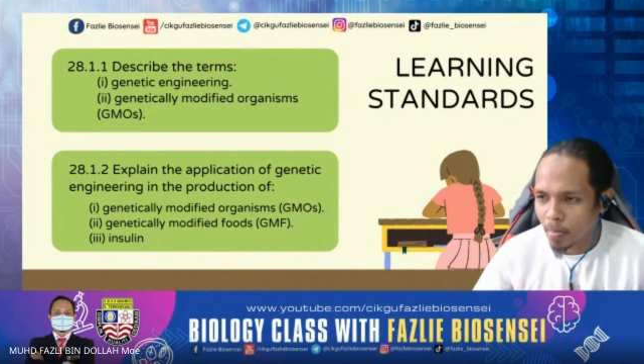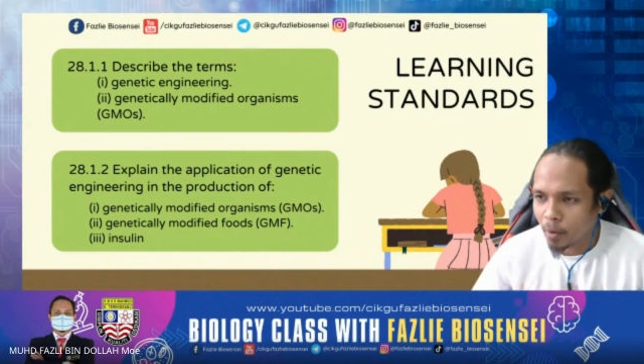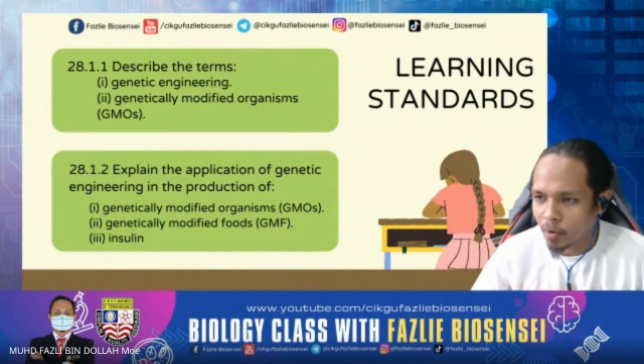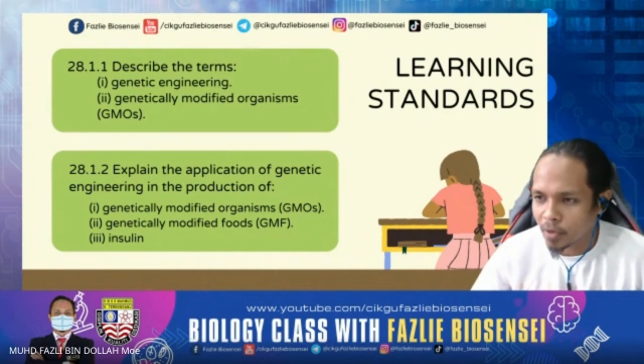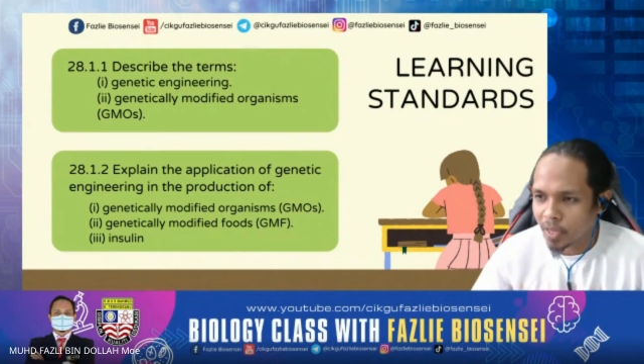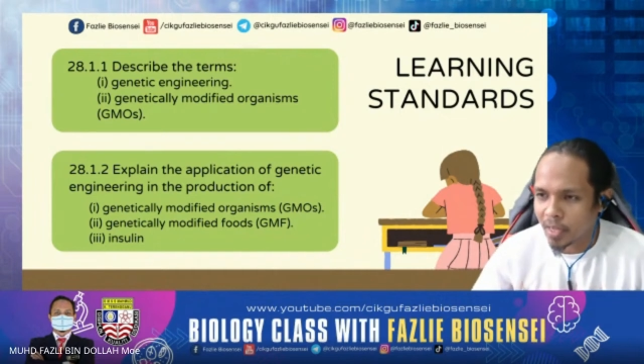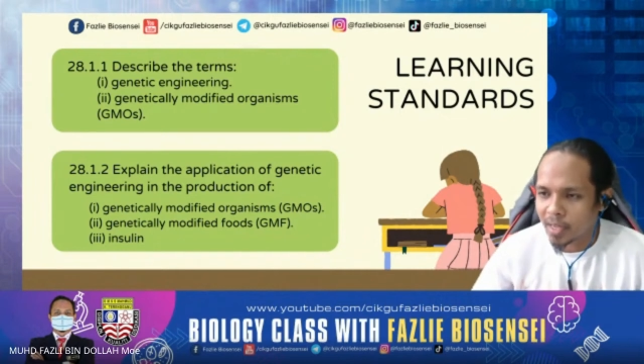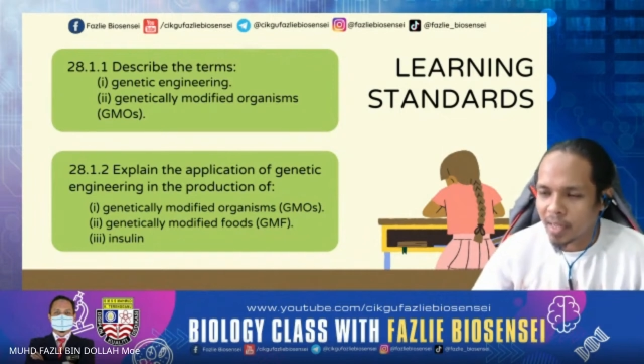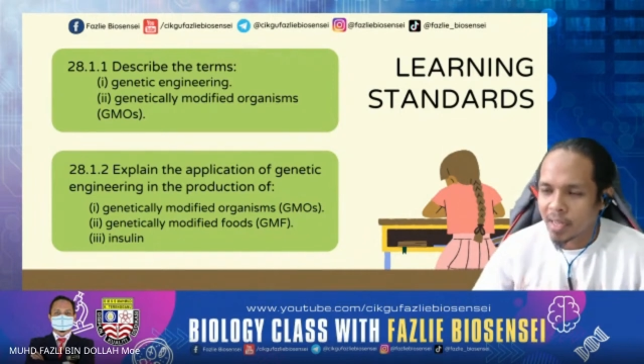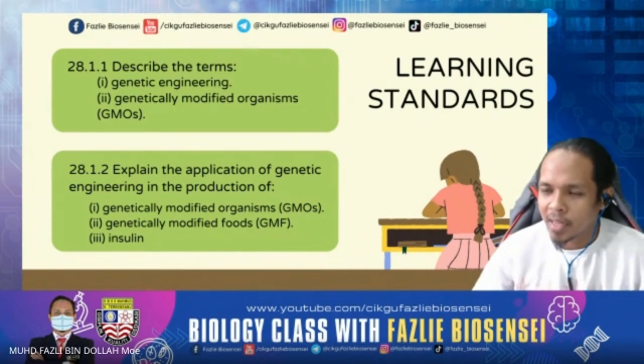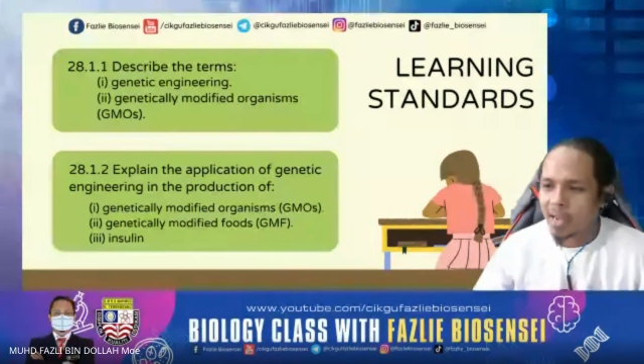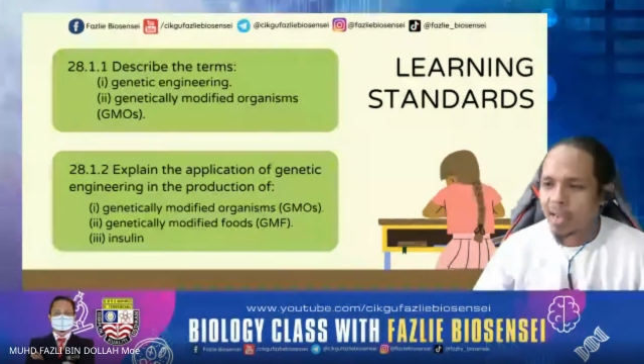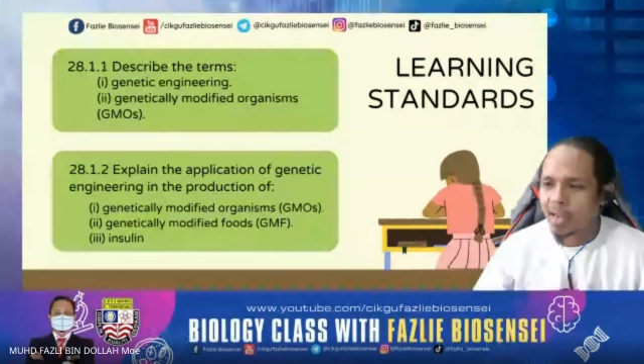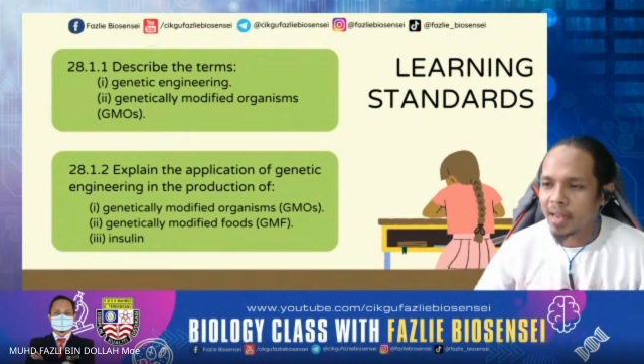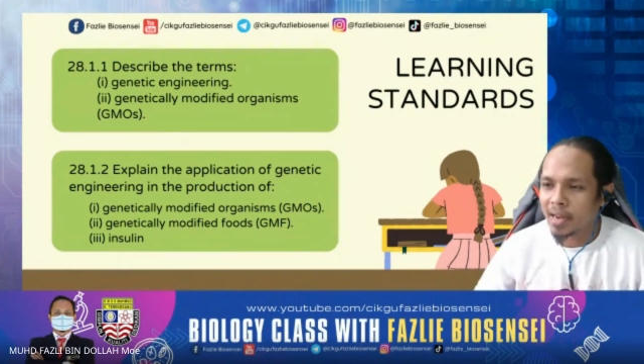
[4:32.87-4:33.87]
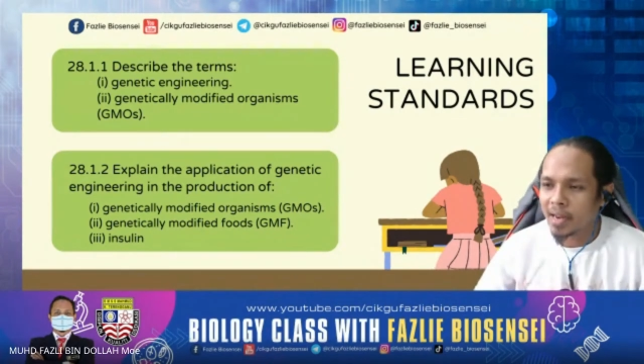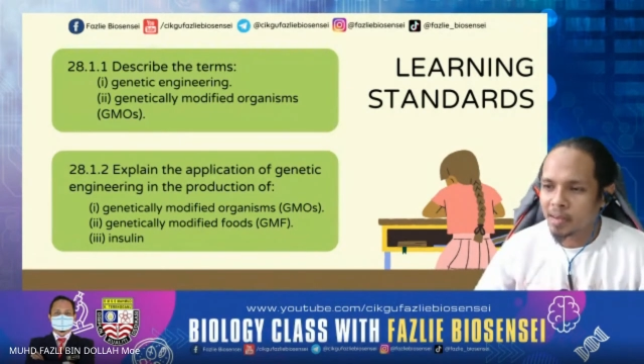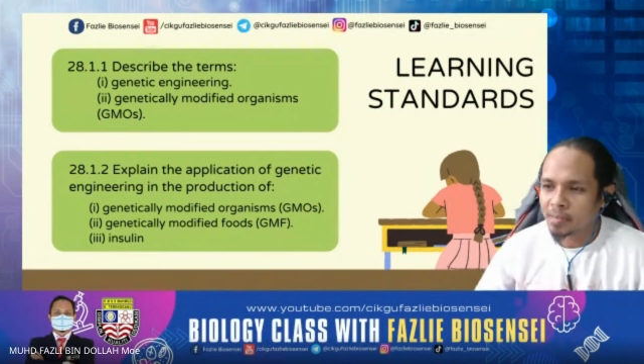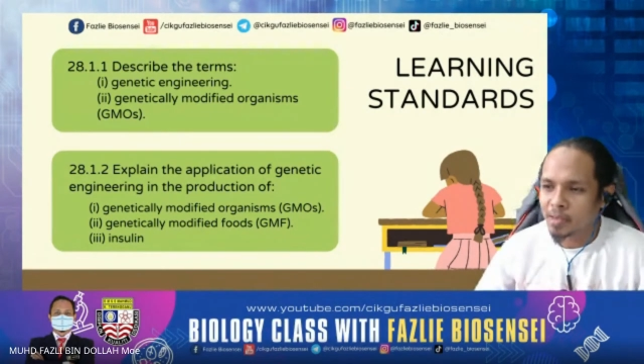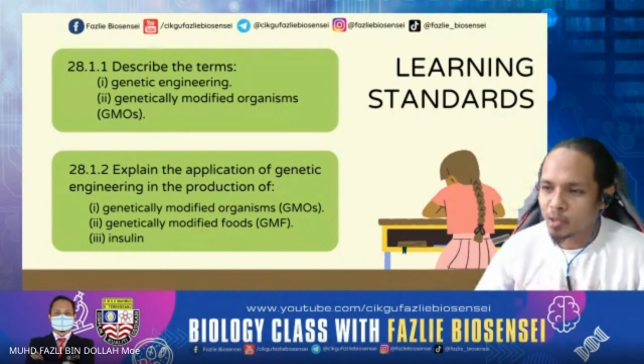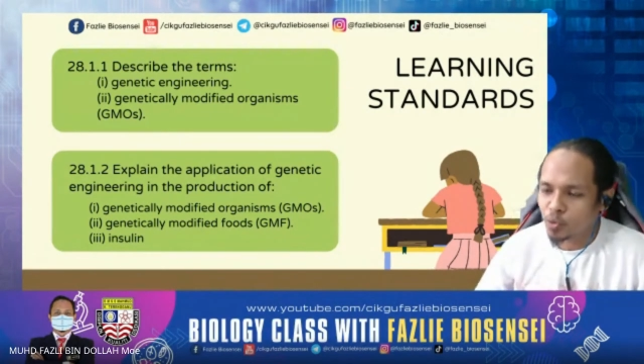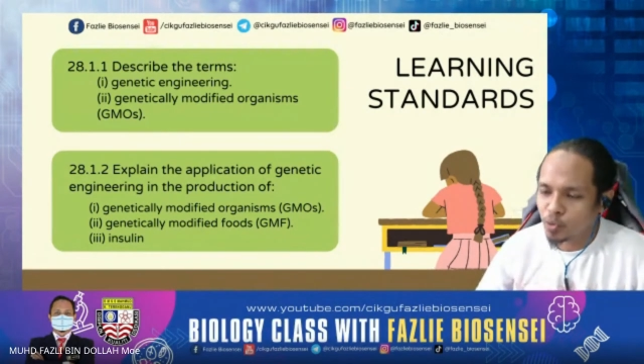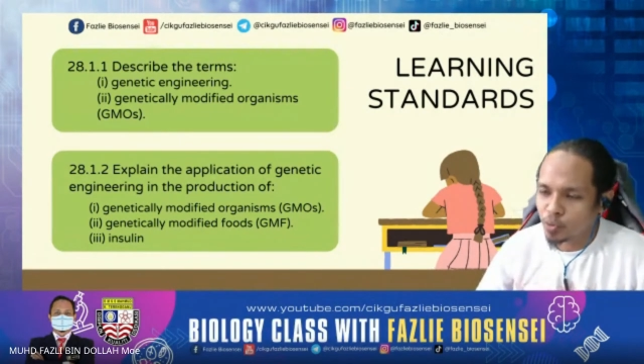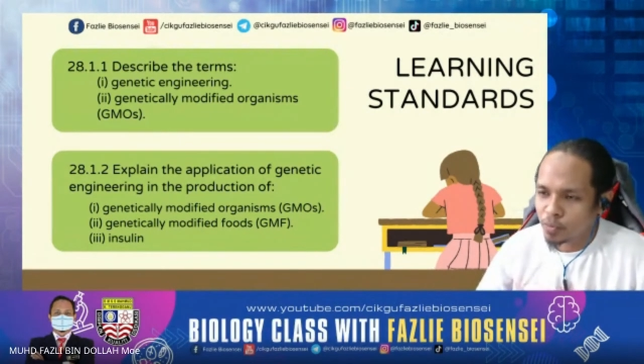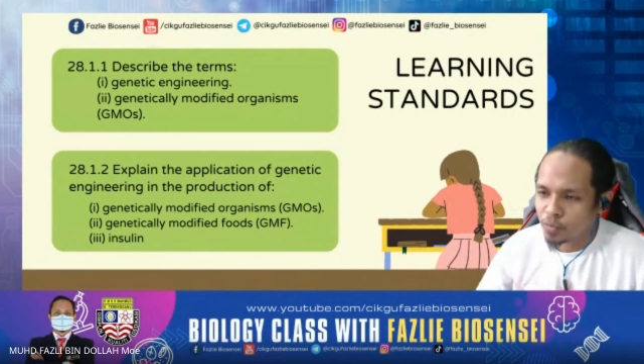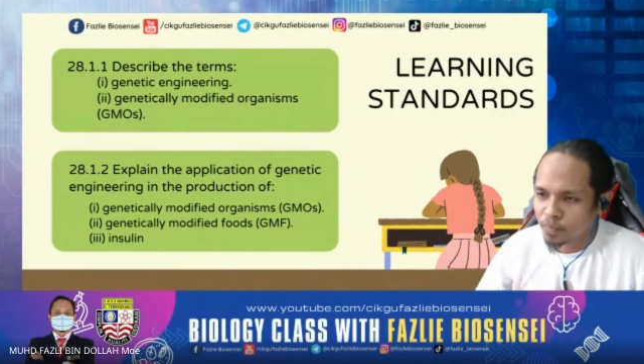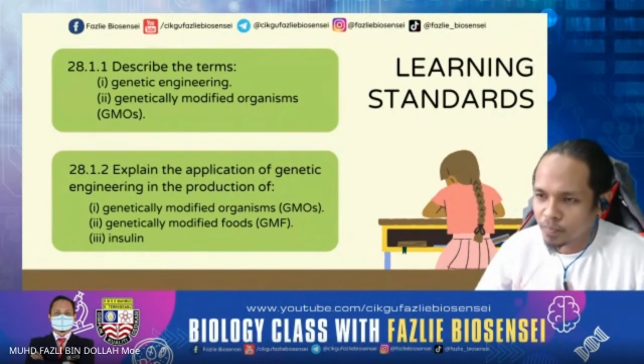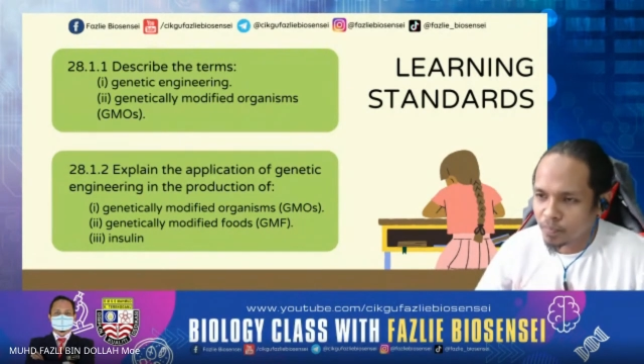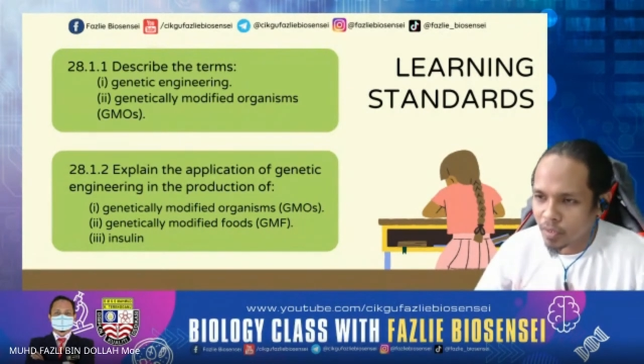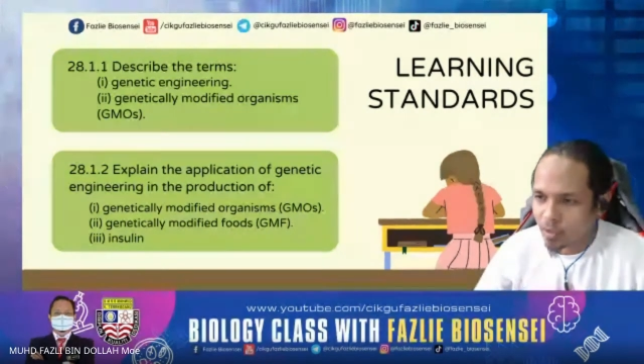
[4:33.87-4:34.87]
Okay, and then number
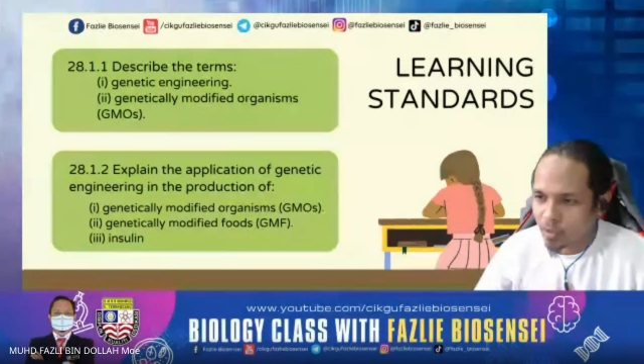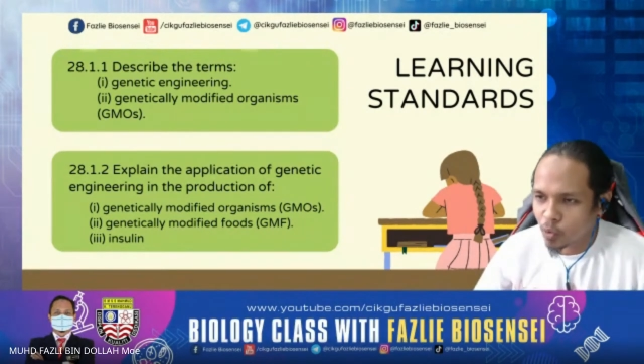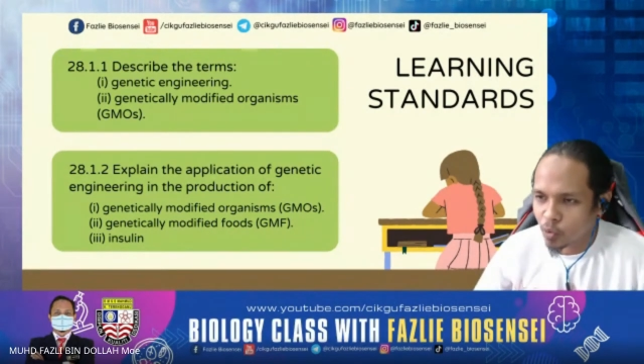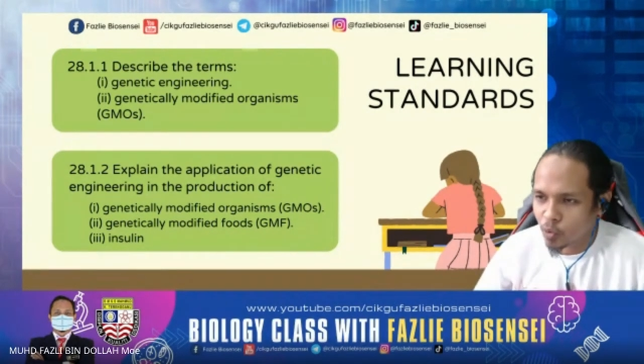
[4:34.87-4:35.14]
2,